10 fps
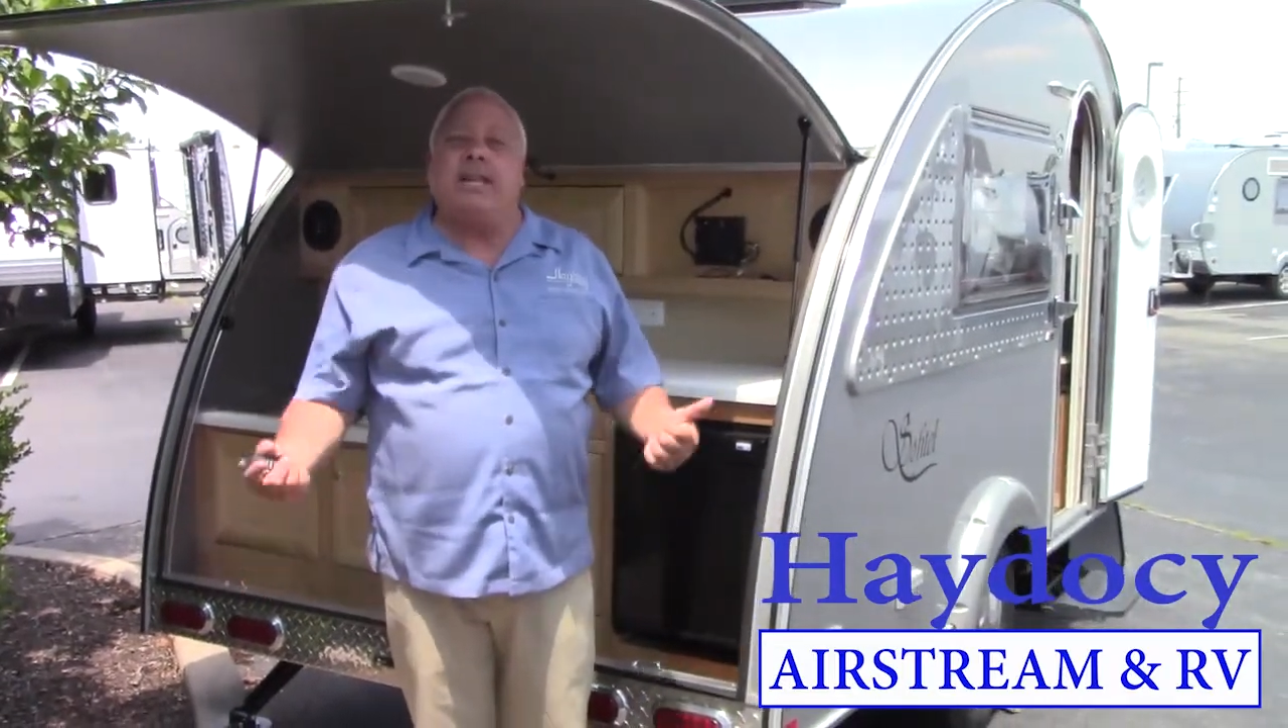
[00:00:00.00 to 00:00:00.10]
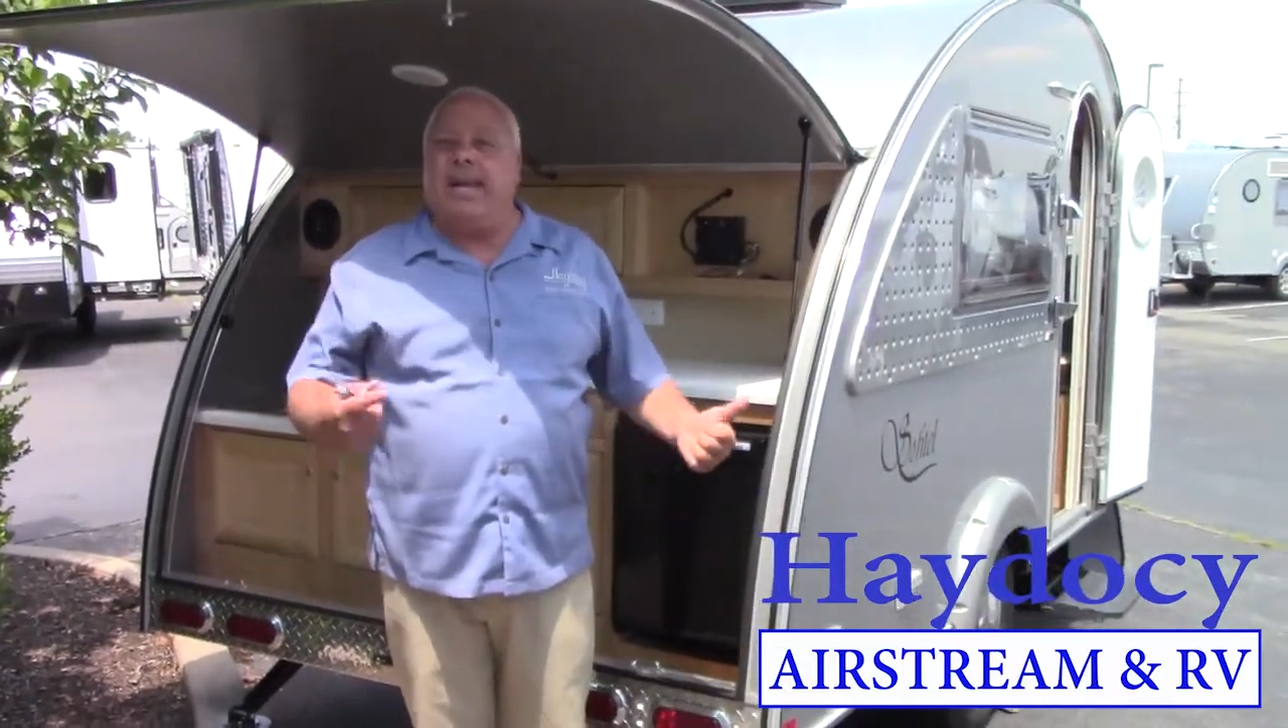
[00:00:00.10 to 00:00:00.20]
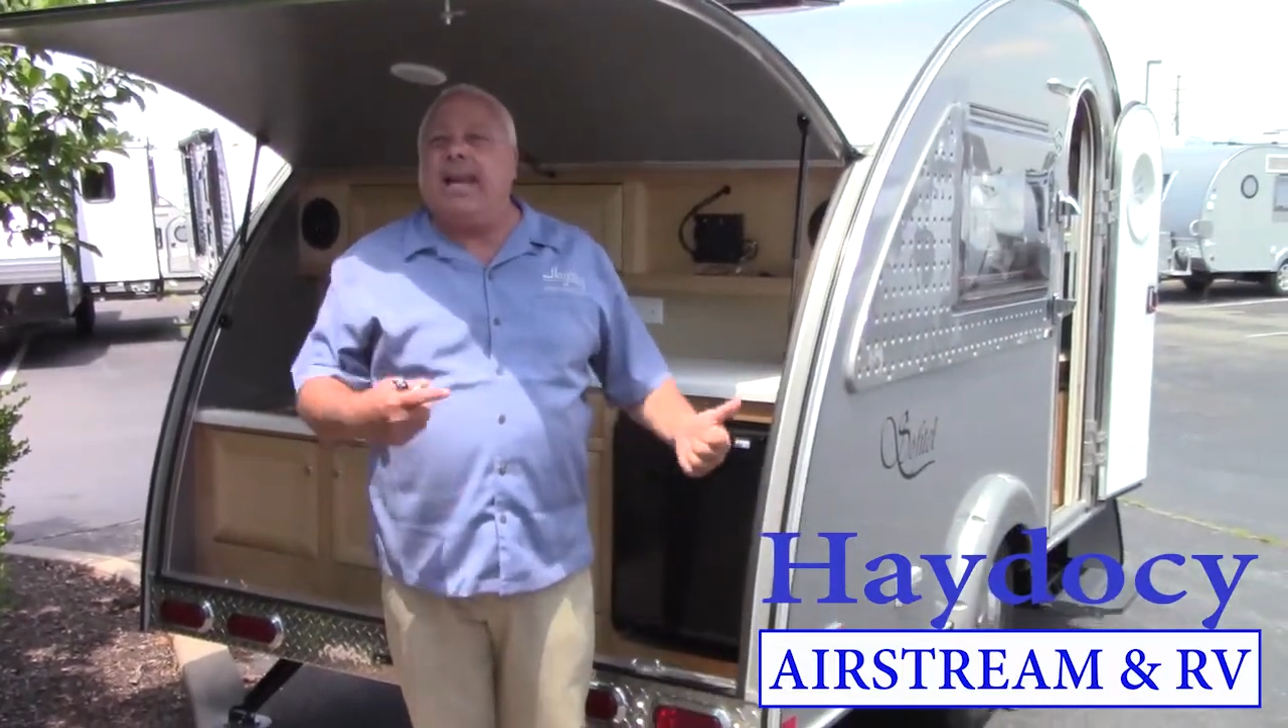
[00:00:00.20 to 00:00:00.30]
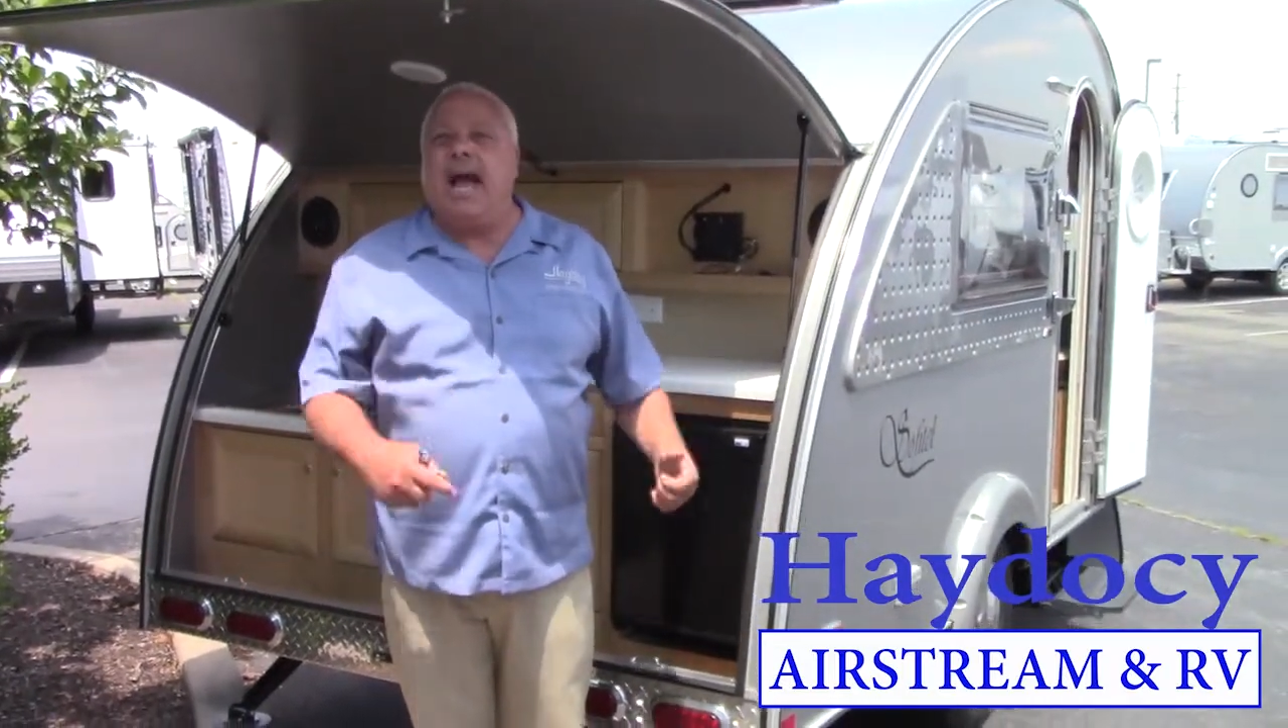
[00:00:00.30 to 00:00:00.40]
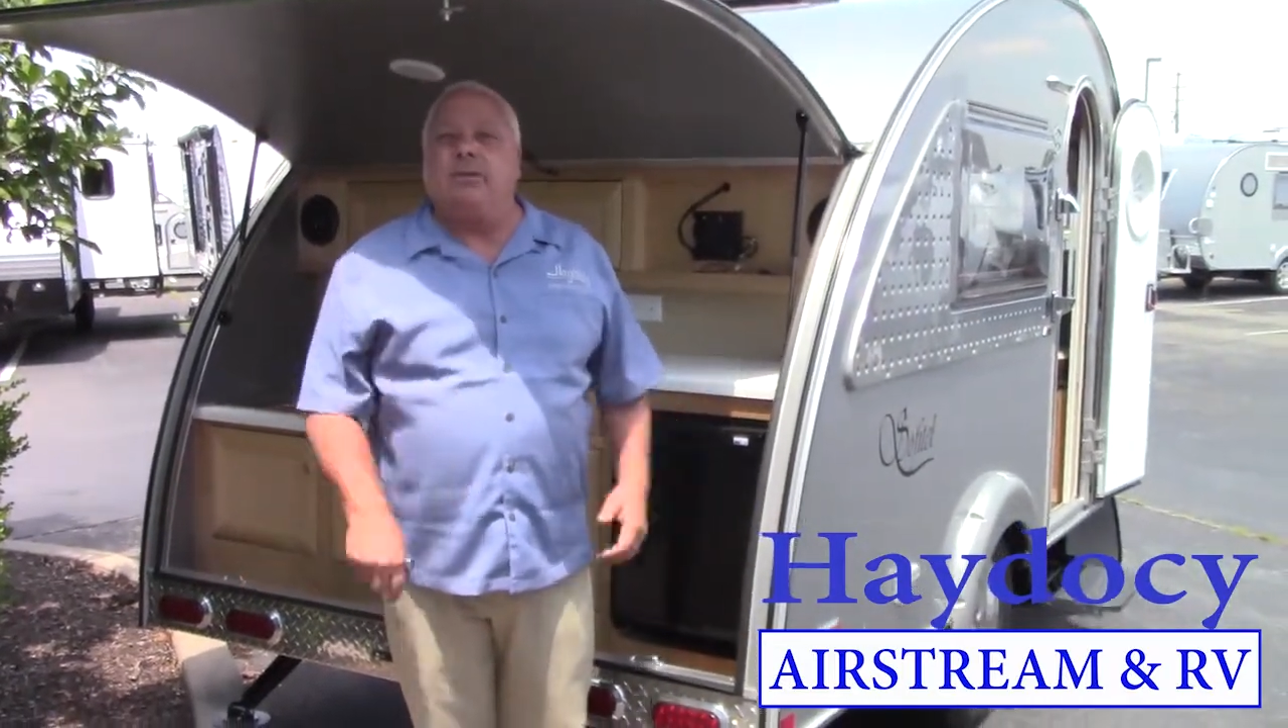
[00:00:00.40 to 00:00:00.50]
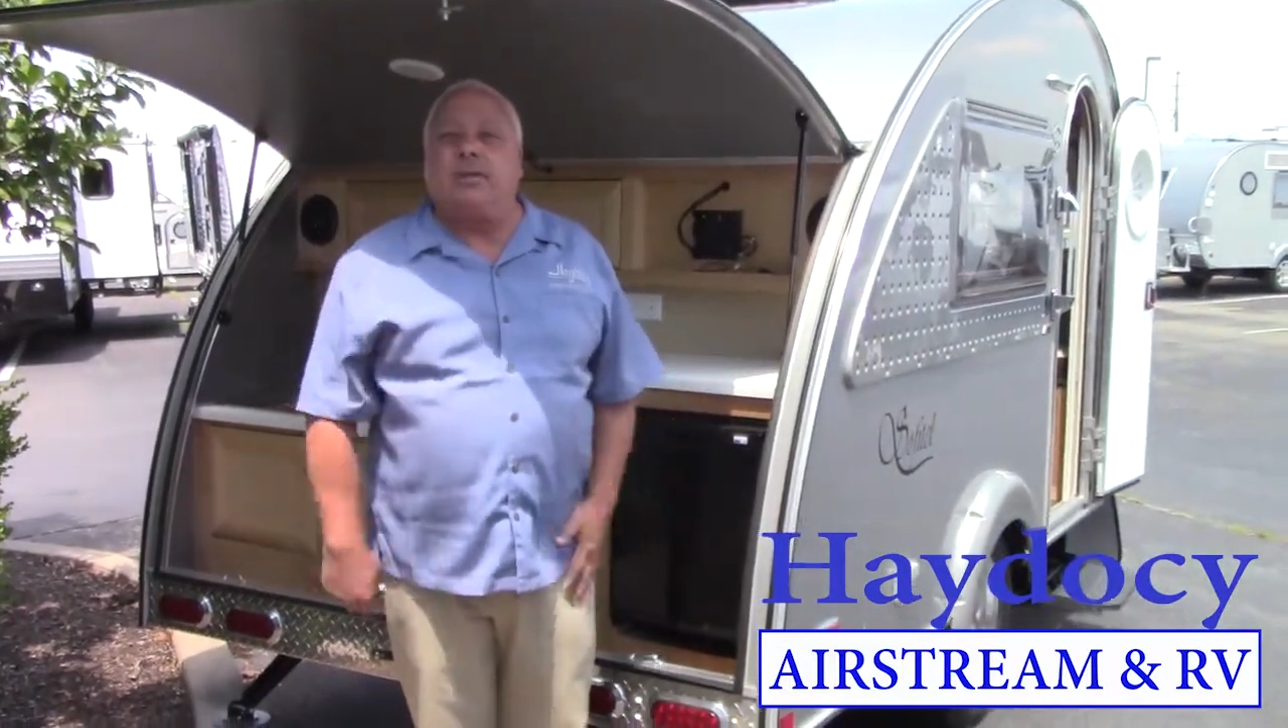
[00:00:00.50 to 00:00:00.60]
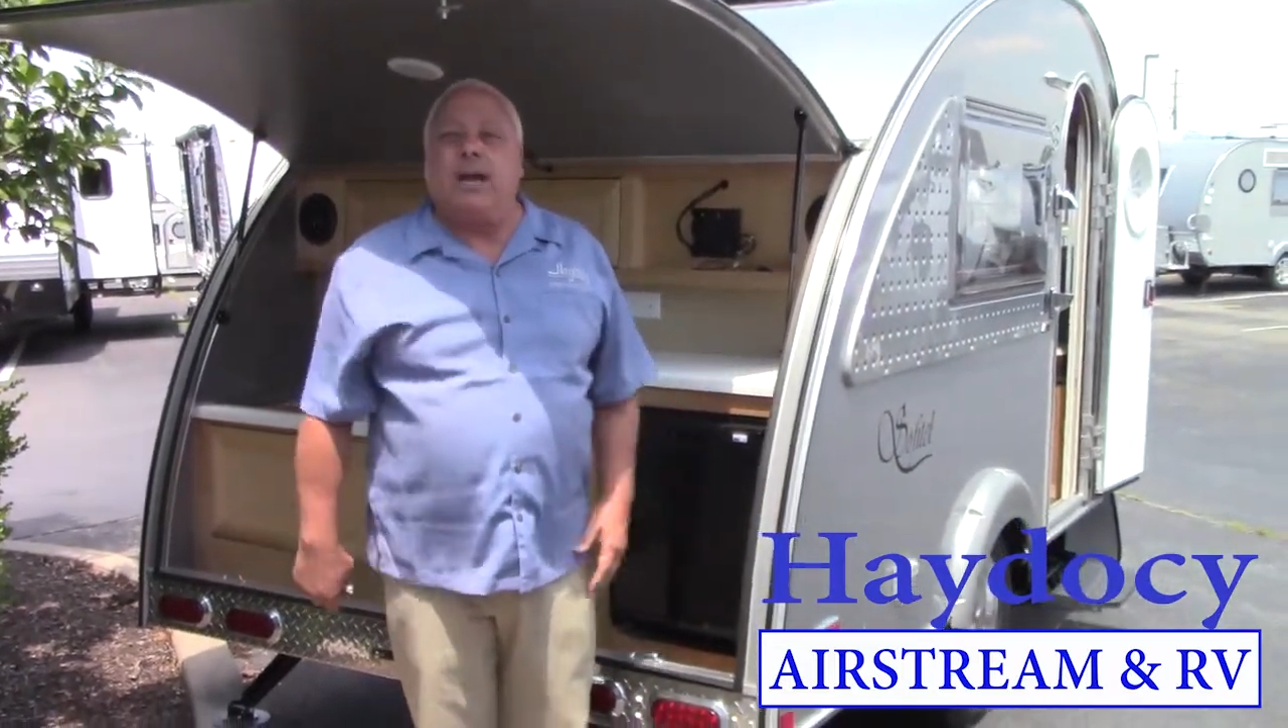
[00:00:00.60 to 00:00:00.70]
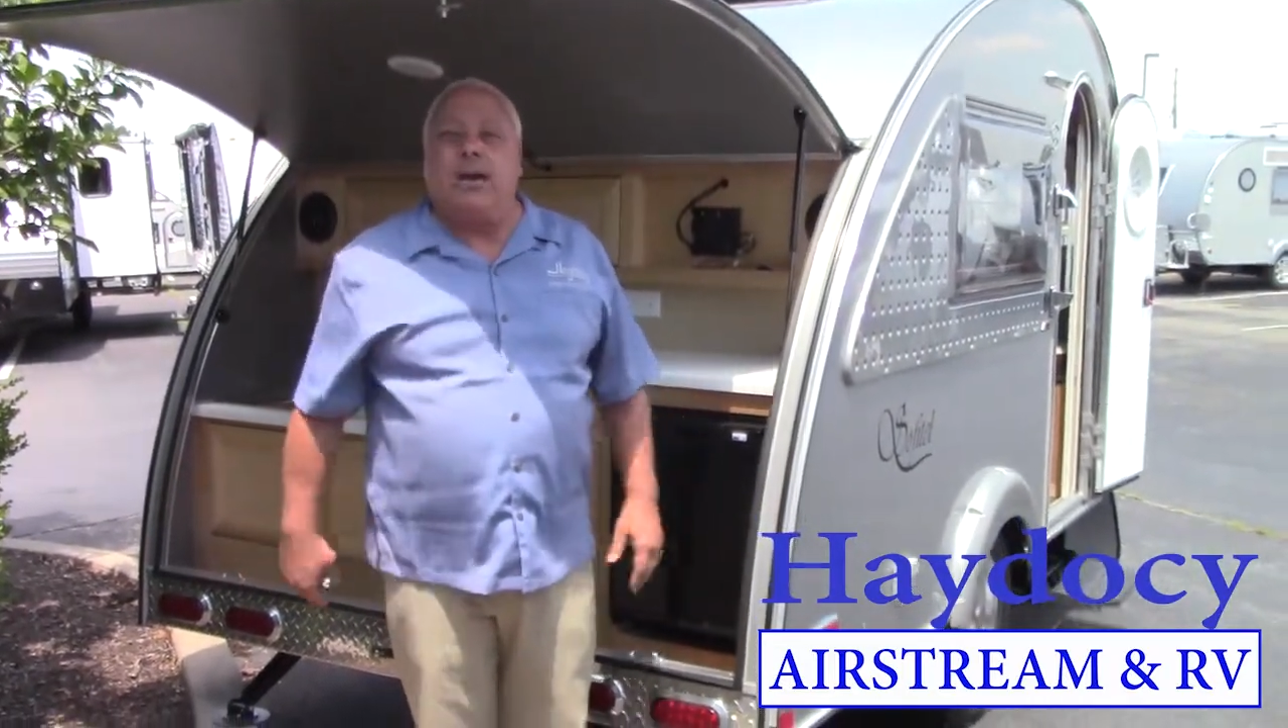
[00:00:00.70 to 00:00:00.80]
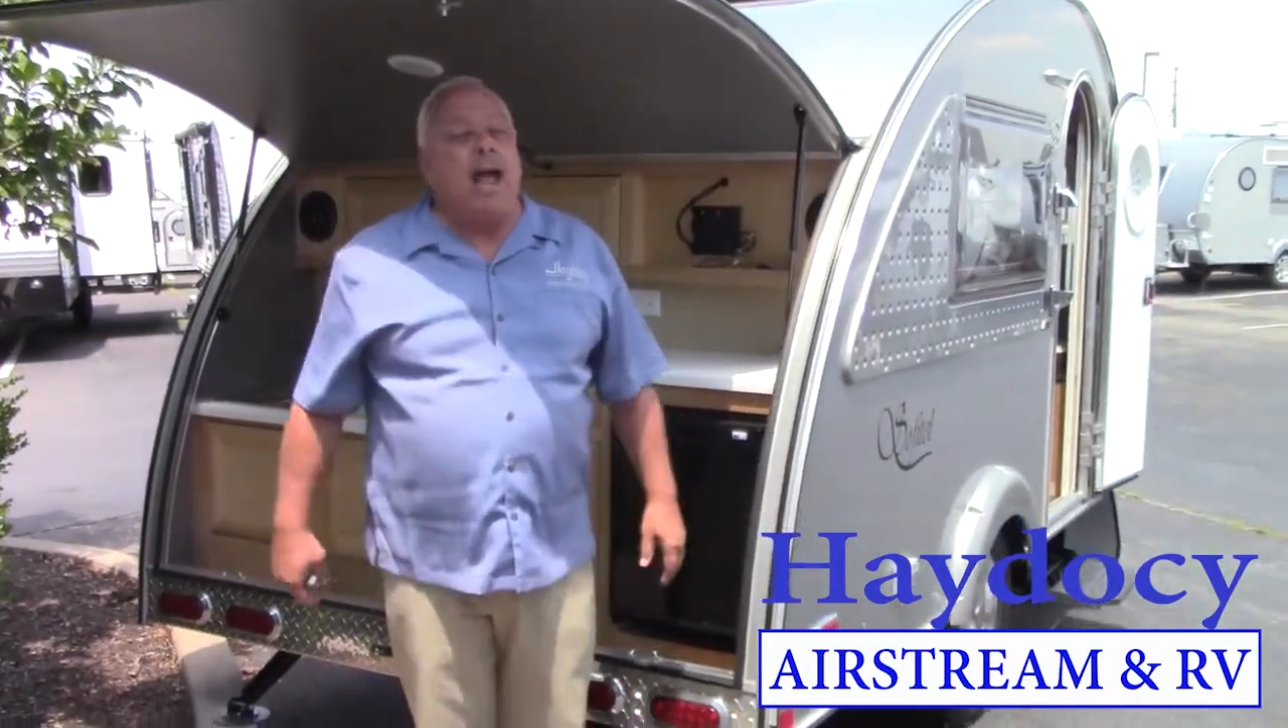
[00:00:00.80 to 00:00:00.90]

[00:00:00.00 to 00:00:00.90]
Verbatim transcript: to get out there,